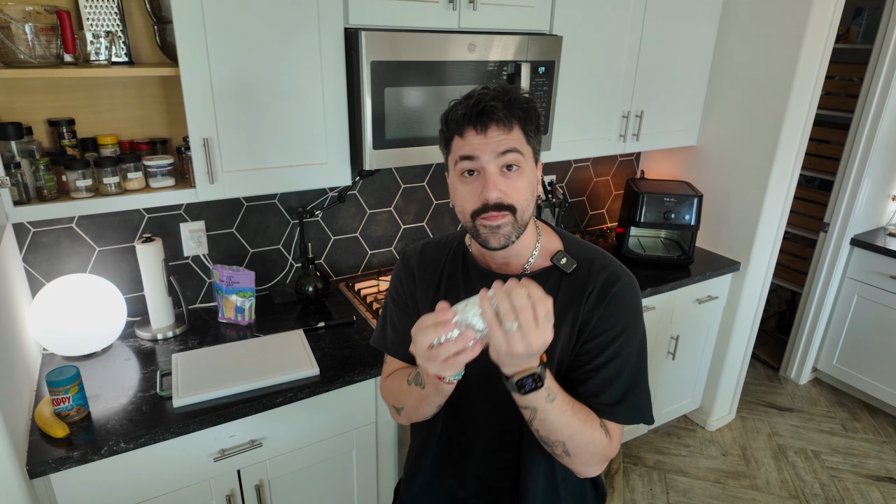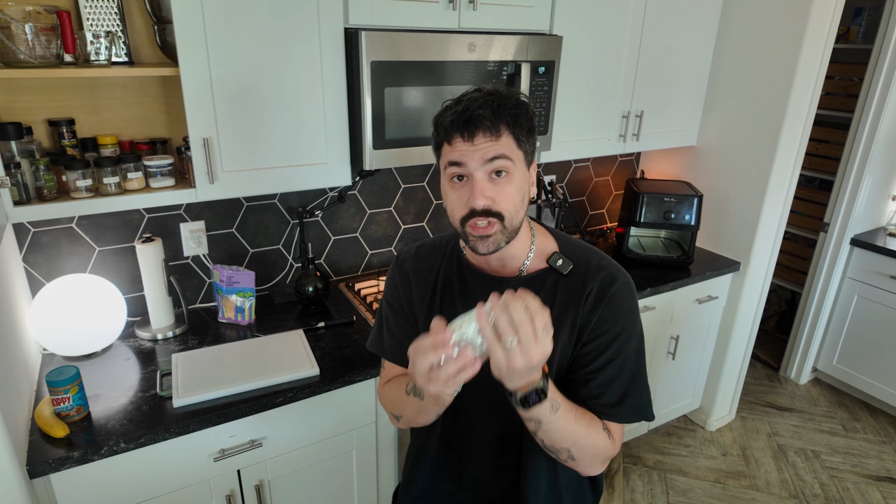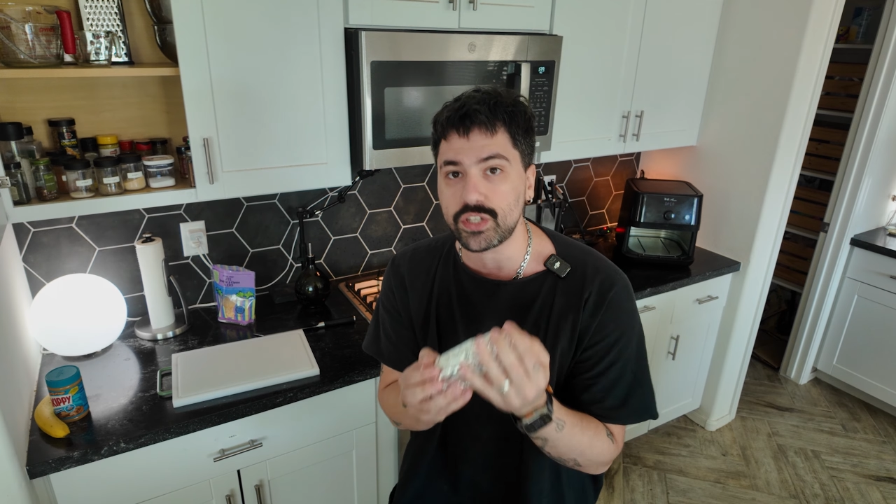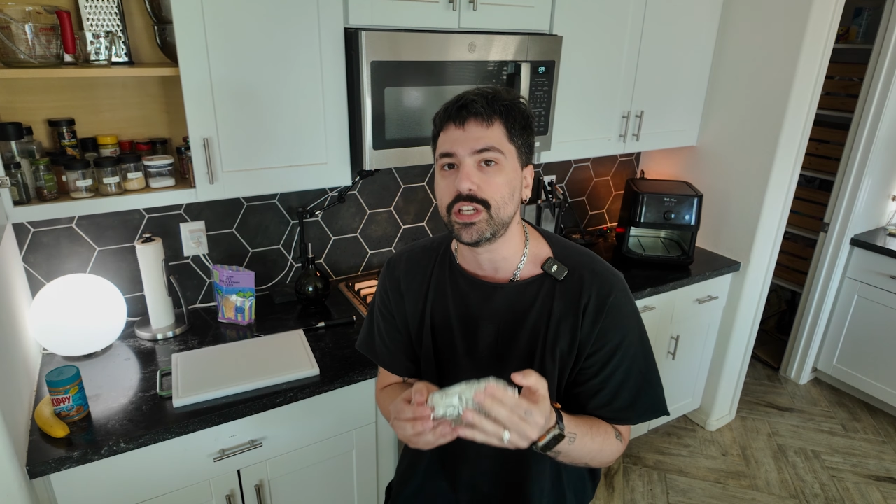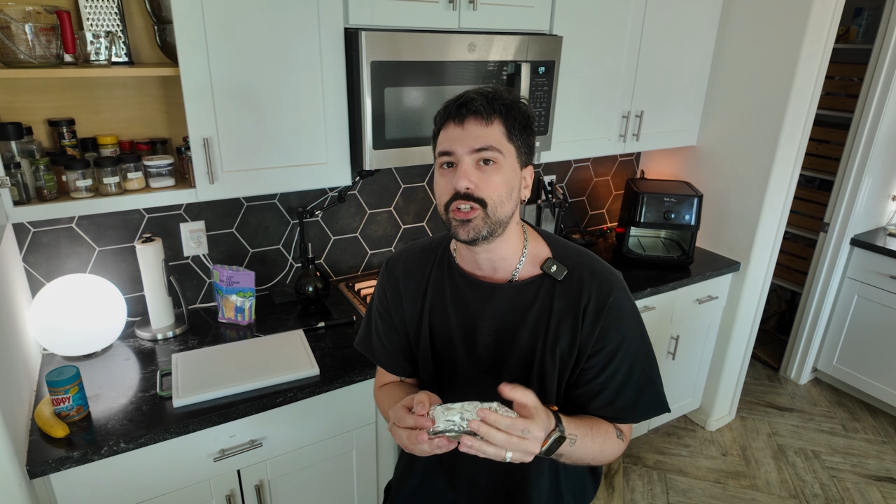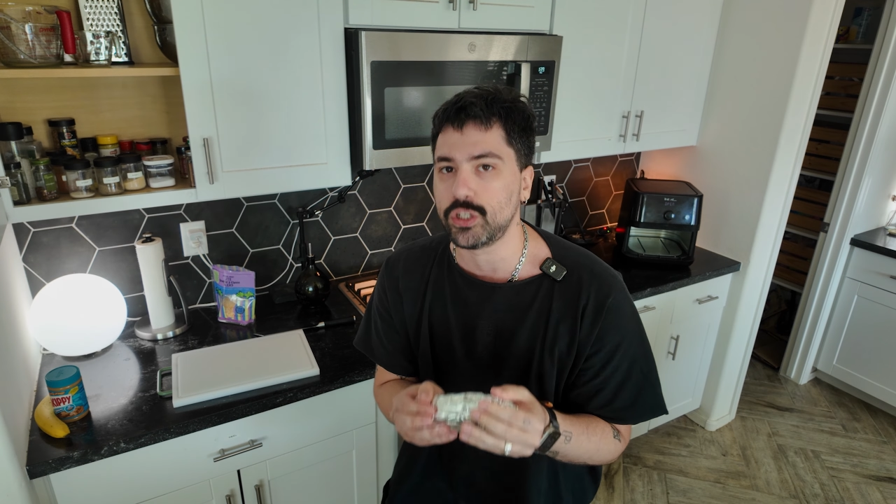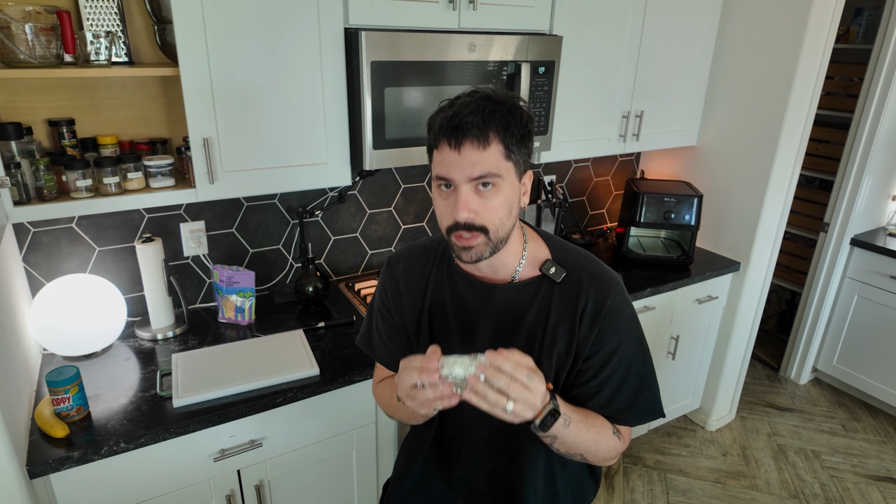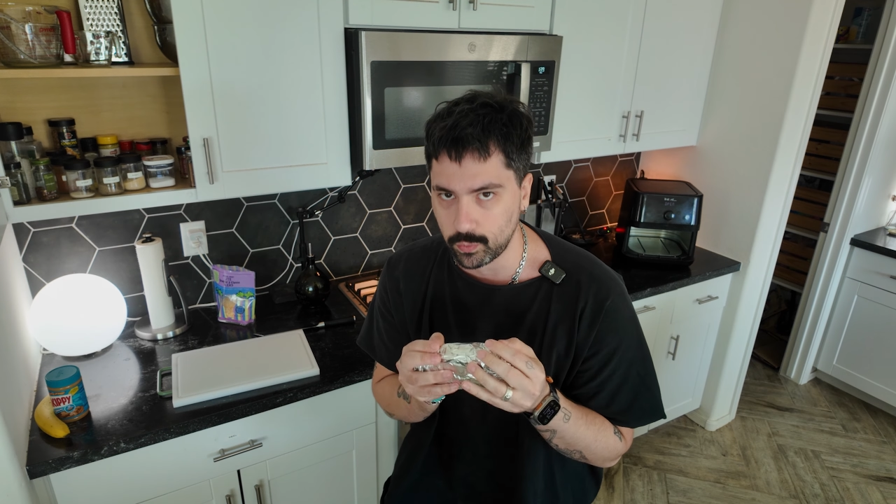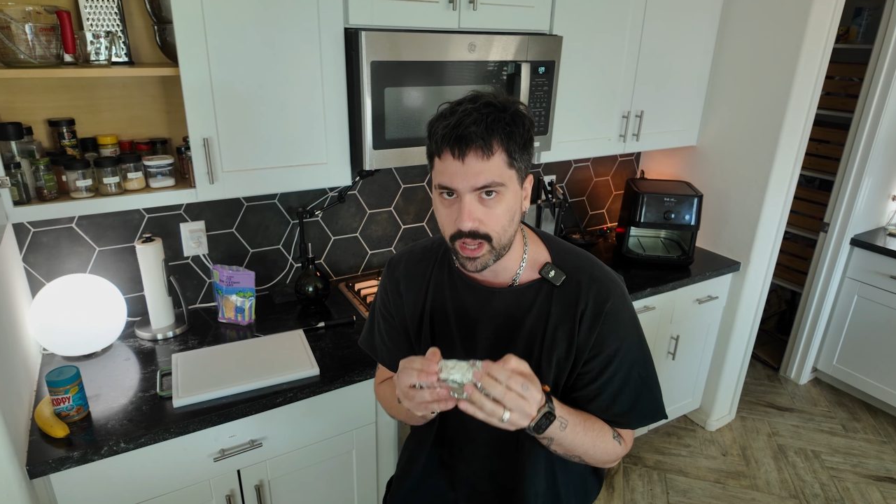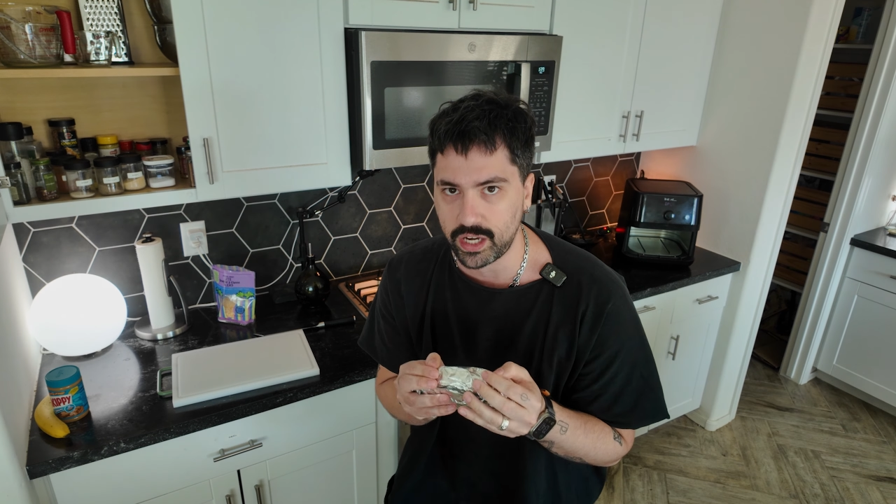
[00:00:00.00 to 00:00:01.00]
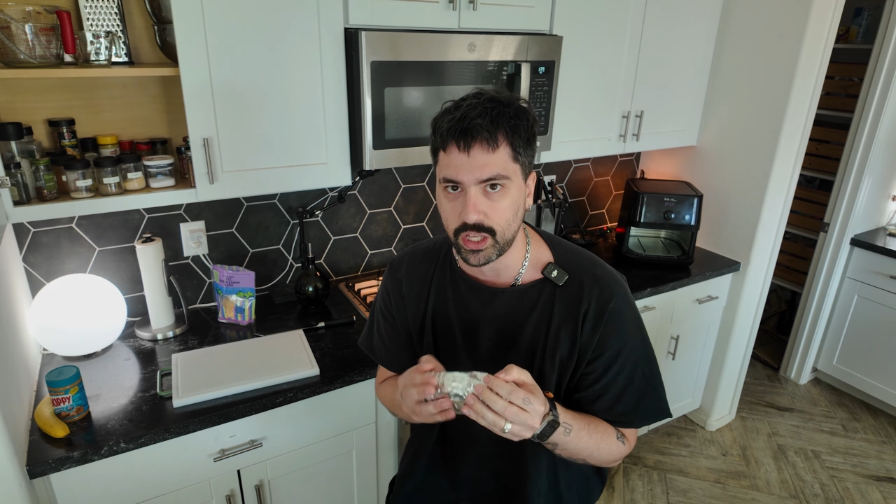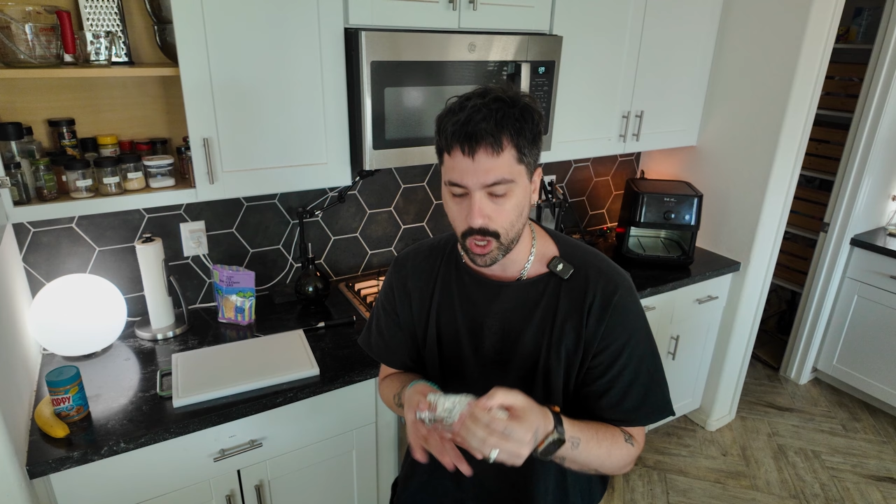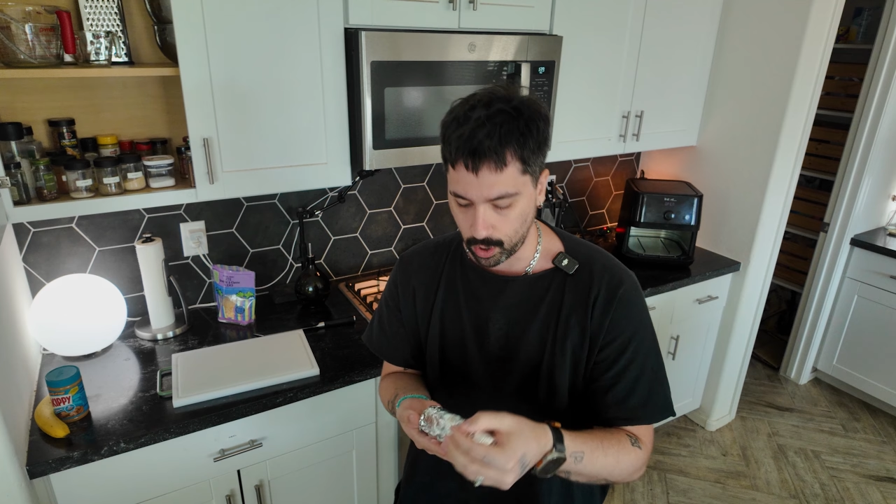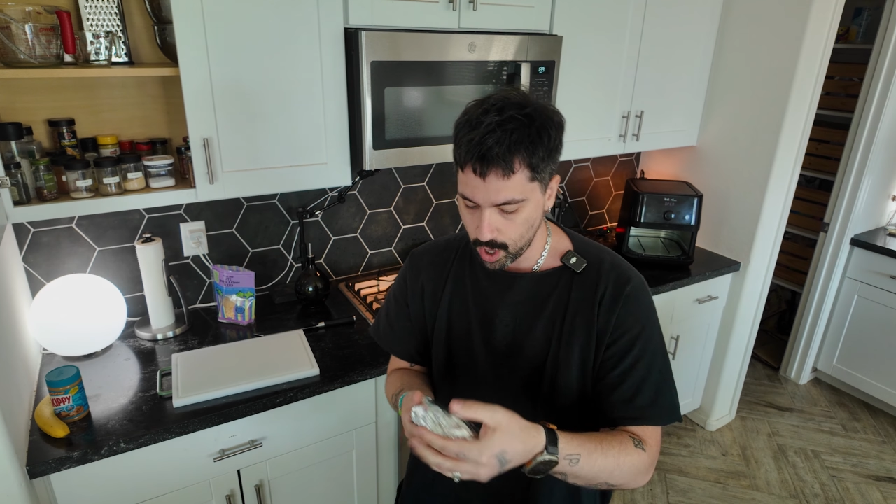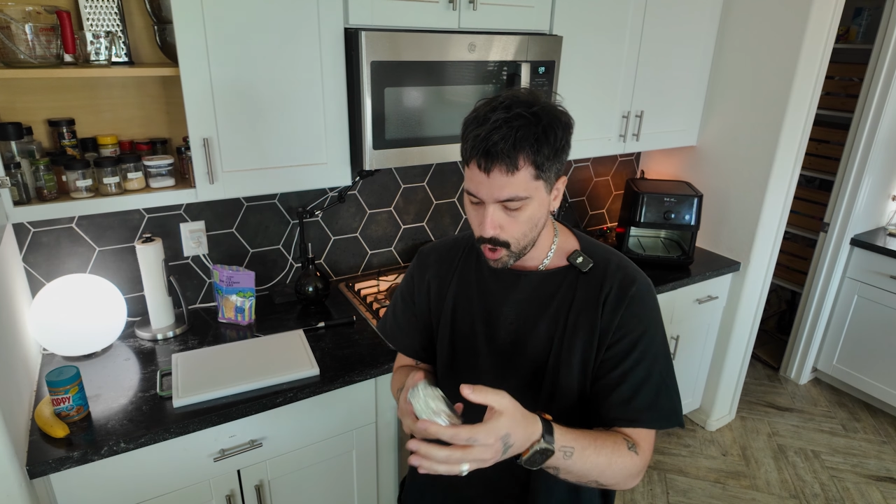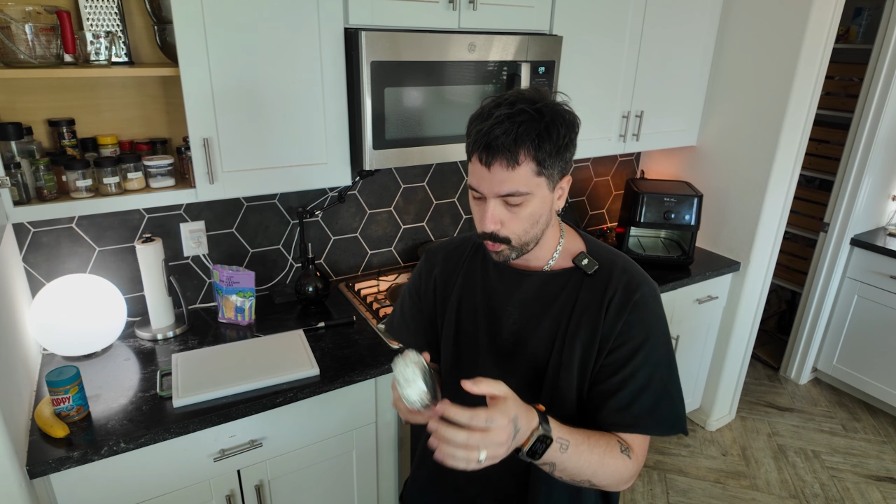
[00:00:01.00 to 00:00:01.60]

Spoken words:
this thing should be ready to go.